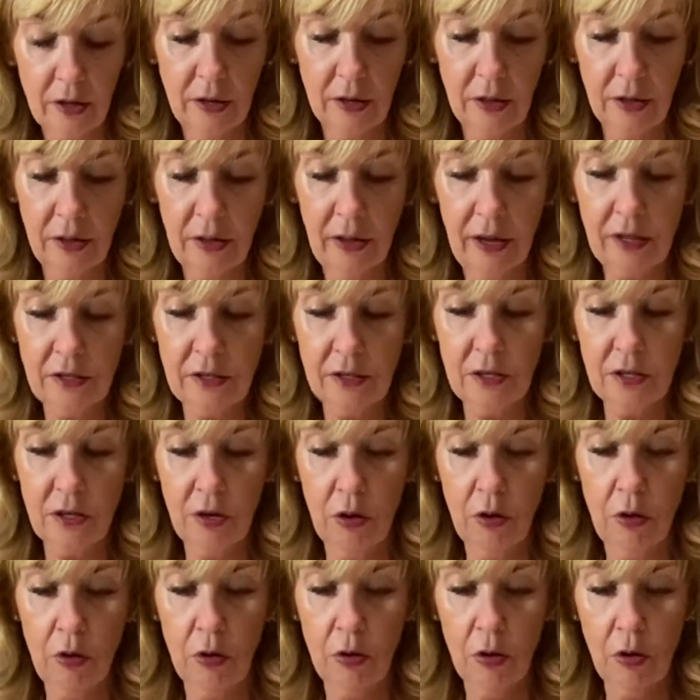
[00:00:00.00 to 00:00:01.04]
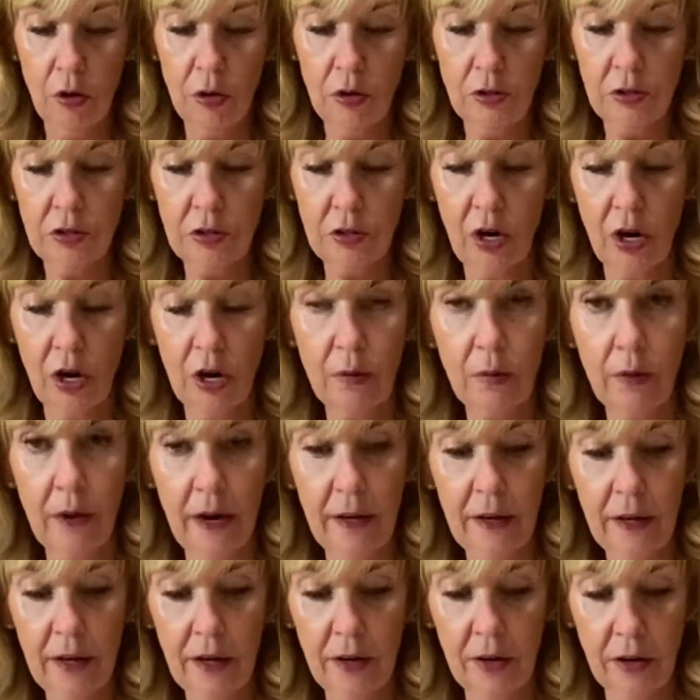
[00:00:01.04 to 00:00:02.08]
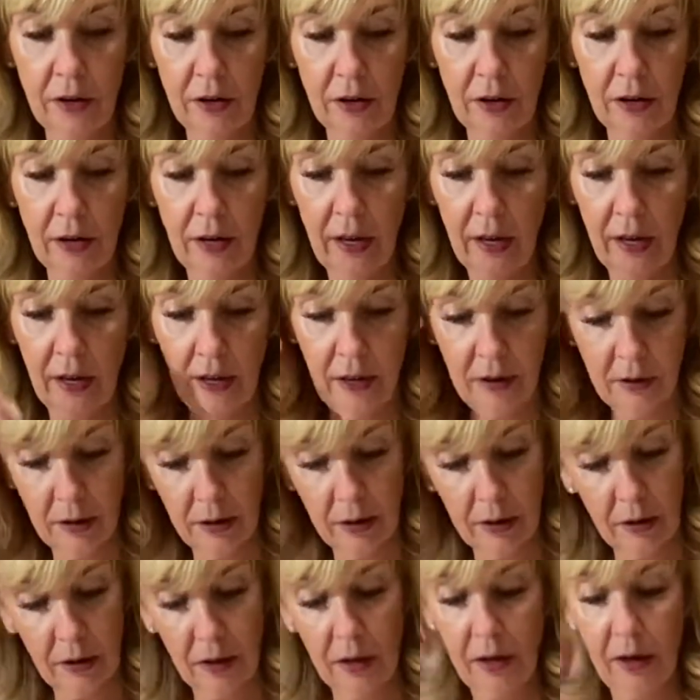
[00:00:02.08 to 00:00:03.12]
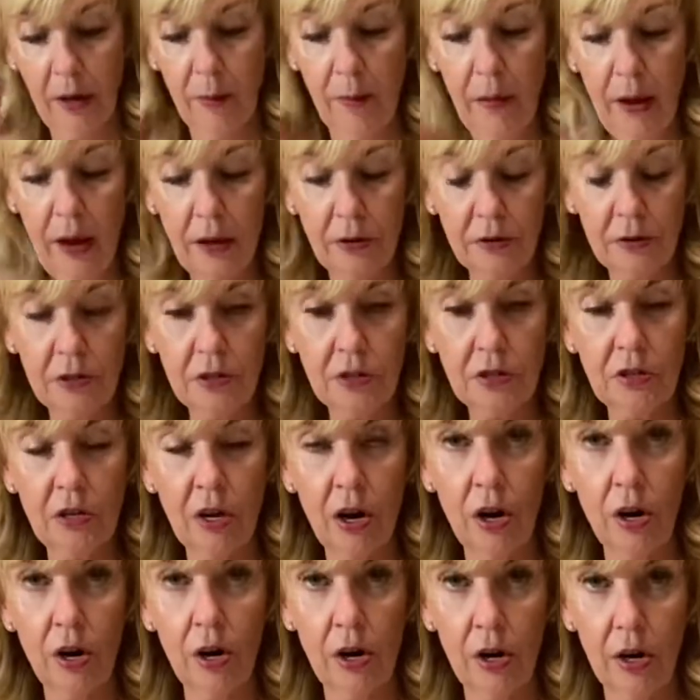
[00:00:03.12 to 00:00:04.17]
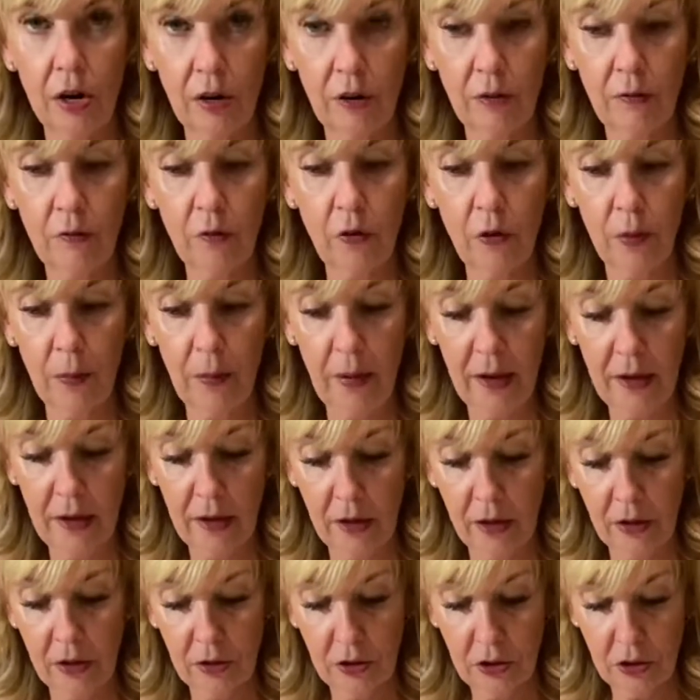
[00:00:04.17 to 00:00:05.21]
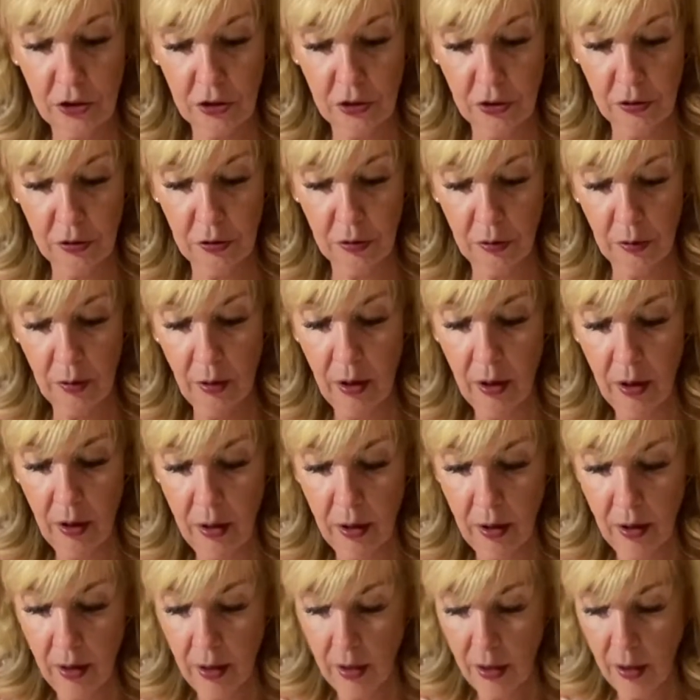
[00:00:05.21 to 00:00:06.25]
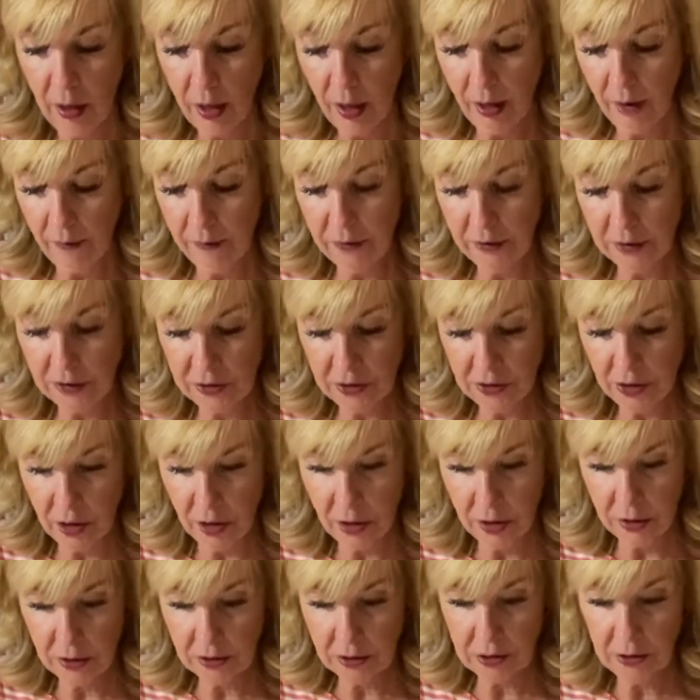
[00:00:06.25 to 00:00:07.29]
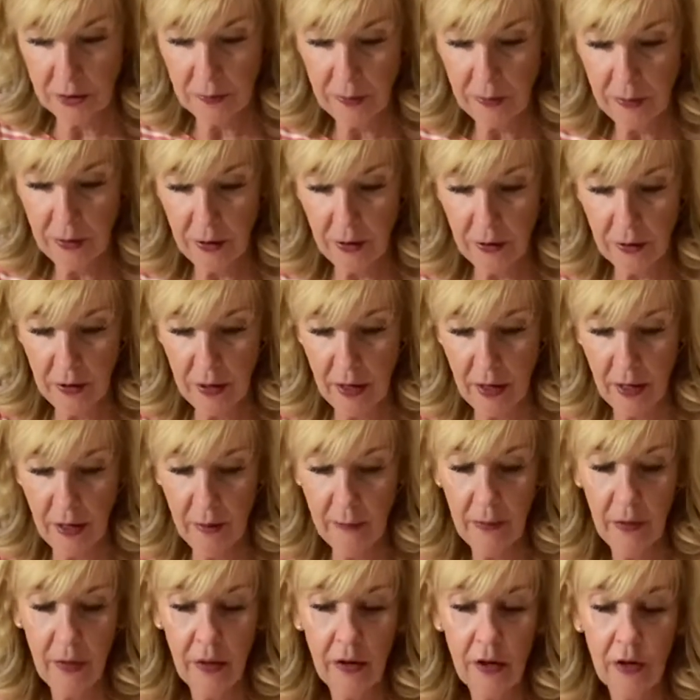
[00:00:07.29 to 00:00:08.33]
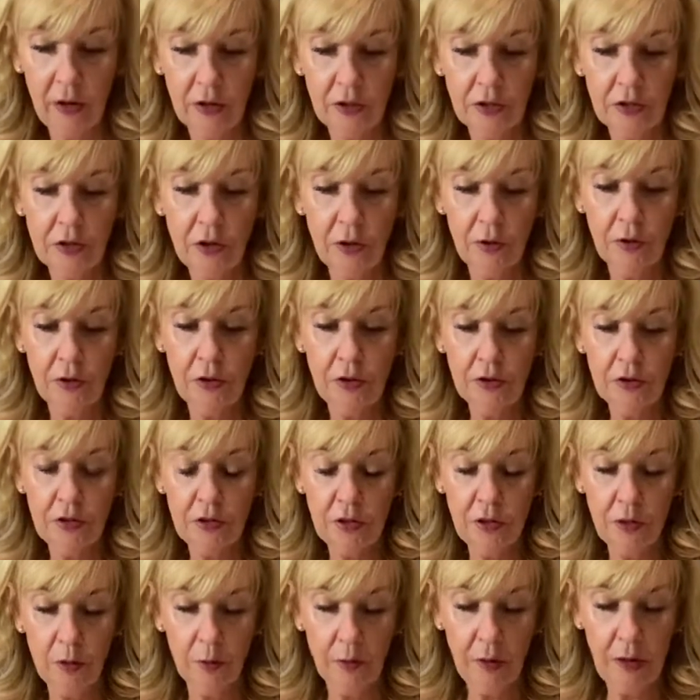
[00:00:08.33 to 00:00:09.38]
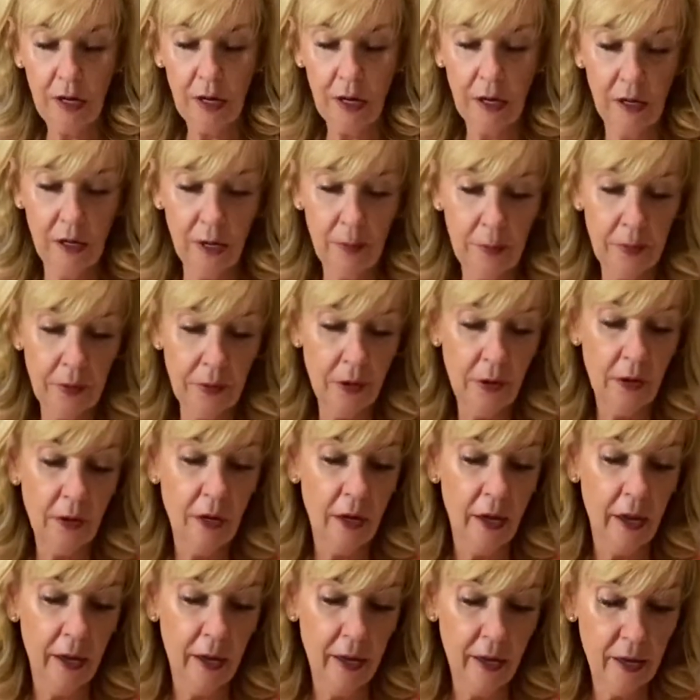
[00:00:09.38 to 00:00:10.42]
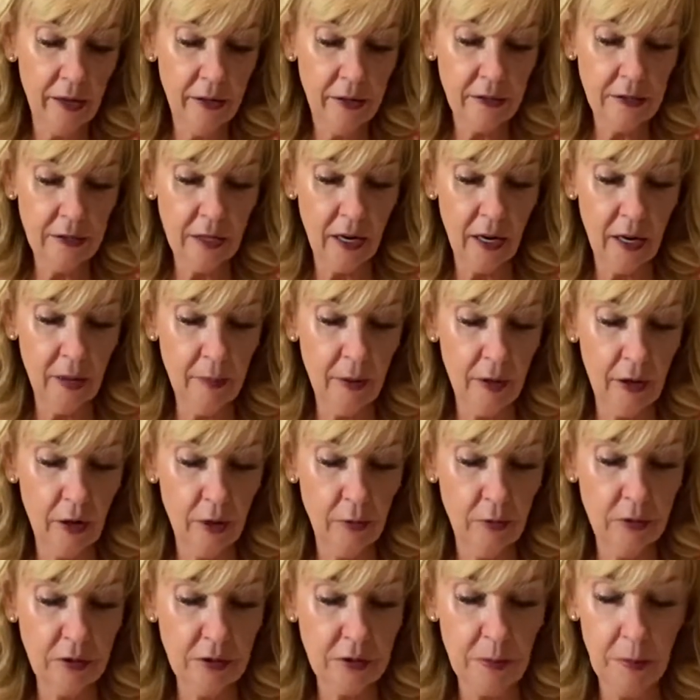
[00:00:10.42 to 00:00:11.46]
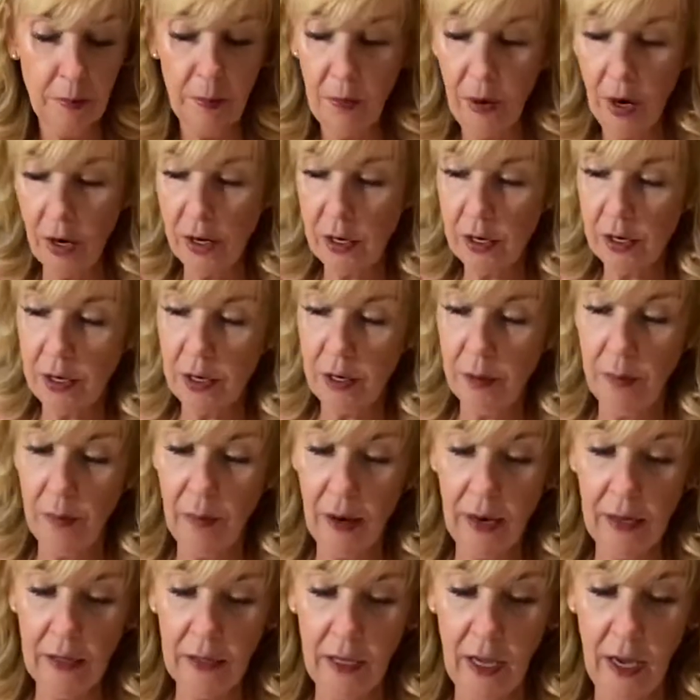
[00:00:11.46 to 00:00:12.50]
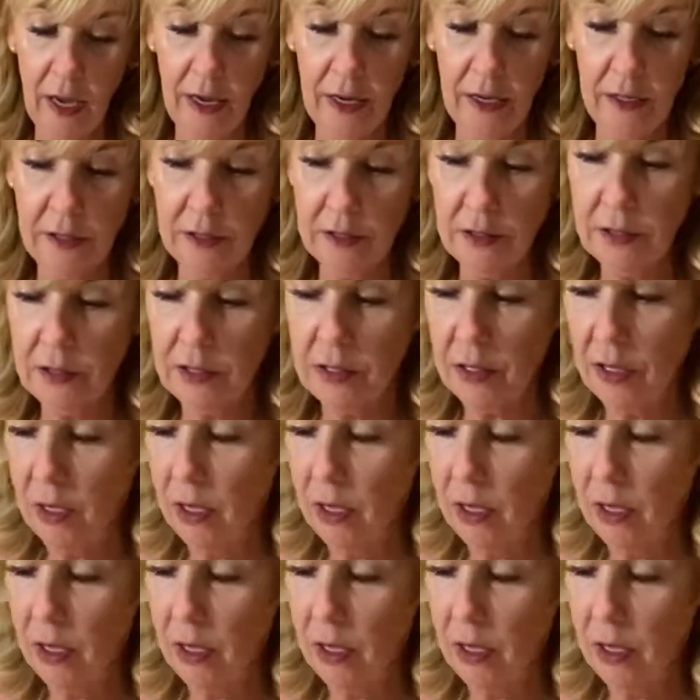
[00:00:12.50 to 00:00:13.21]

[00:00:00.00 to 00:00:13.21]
That's the whole star right here, and the amounts are for making 2 of the stars. Okay, so using the wing clipper ahead of time, I always mark my lines.